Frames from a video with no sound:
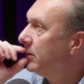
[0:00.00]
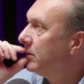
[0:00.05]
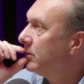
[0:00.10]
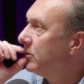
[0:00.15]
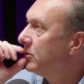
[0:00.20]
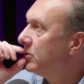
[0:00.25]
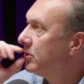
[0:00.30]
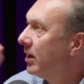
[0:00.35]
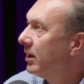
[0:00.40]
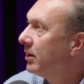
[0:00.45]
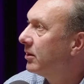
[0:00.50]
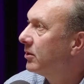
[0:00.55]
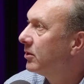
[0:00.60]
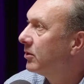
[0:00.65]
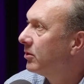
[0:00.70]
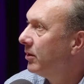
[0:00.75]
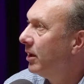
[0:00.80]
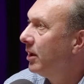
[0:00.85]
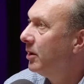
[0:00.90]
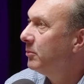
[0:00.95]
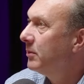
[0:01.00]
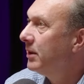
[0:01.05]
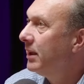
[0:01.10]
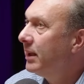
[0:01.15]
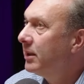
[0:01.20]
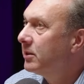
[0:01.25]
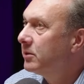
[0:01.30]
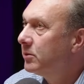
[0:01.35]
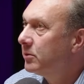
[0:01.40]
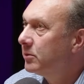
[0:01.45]
Drug crime
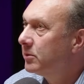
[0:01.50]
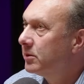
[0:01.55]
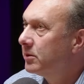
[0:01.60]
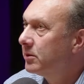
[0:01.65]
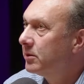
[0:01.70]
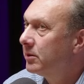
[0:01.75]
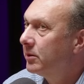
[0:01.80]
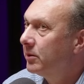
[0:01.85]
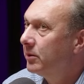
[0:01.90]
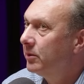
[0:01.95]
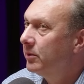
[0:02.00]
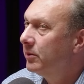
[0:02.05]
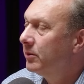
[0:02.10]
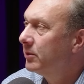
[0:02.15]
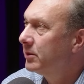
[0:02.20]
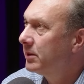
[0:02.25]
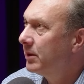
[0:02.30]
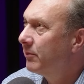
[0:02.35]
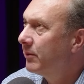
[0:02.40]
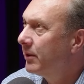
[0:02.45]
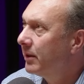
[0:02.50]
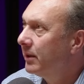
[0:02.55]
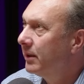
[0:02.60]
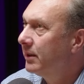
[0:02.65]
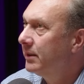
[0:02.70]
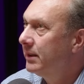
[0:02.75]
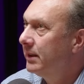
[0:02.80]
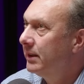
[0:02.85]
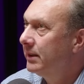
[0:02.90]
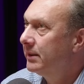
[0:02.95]
nexus or something
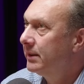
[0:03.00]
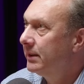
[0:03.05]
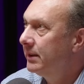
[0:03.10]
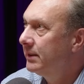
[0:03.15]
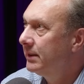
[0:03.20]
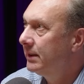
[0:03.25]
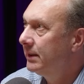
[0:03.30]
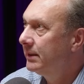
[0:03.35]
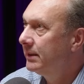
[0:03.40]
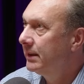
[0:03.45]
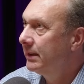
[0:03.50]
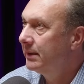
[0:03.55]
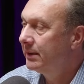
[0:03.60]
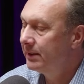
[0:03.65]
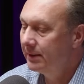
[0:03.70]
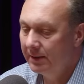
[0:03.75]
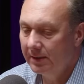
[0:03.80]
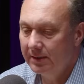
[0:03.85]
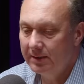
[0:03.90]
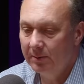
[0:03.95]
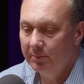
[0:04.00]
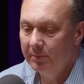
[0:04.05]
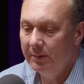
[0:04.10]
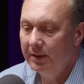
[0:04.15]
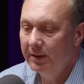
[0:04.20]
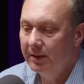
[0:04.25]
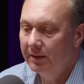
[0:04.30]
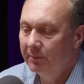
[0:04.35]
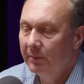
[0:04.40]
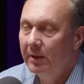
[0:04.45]
like that. Yeah, that simply